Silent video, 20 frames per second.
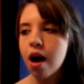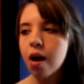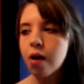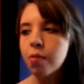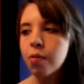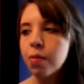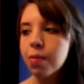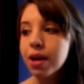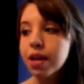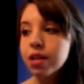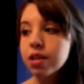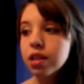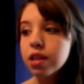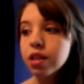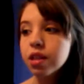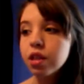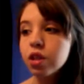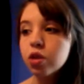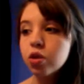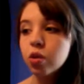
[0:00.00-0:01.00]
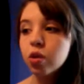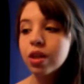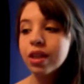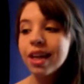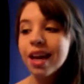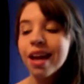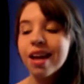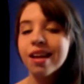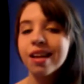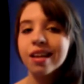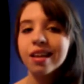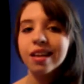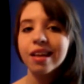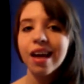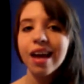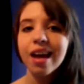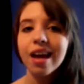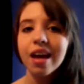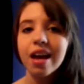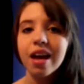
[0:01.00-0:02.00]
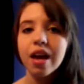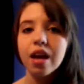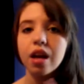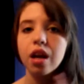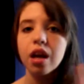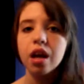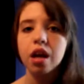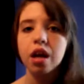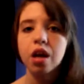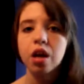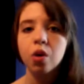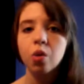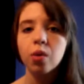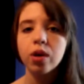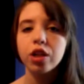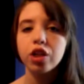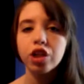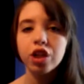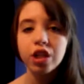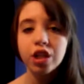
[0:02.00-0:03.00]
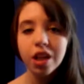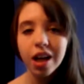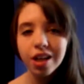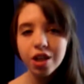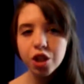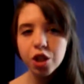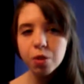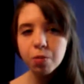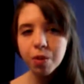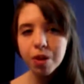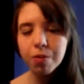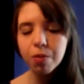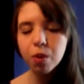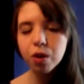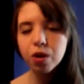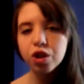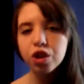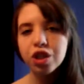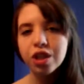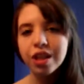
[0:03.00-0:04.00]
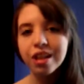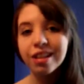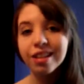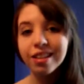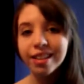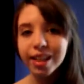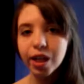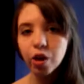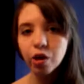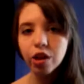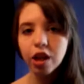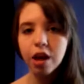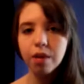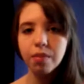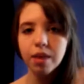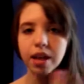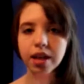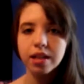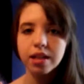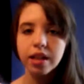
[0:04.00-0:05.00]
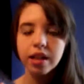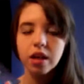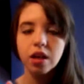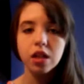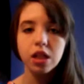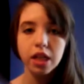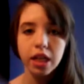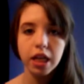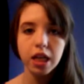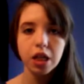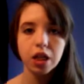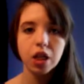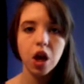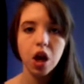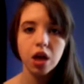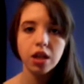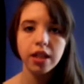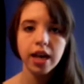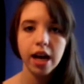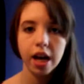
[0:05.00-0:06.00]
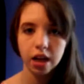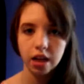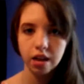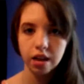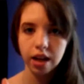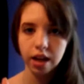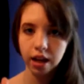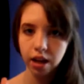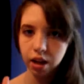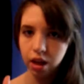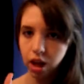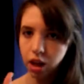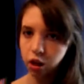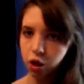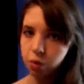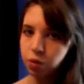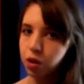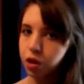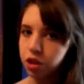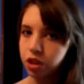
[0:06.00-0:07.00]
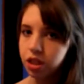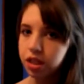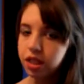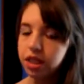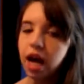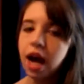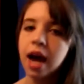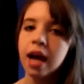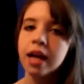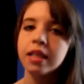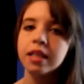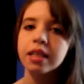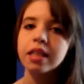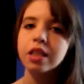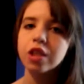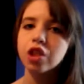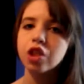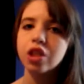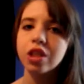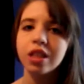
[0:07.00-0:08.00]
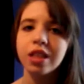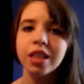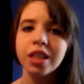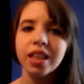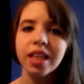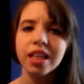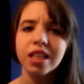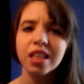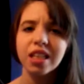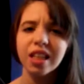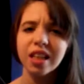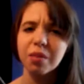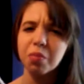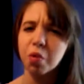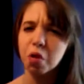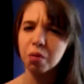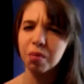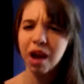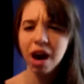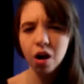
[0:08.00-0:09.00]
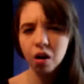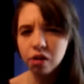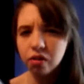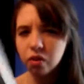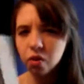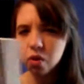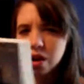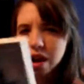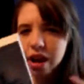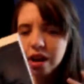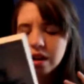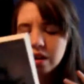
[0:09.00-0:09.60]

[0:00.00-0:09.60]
Basically, Juliet can, when she touches people, she can kill them, like skin on skin contact. The other person dies, and she gets like more powerful kind of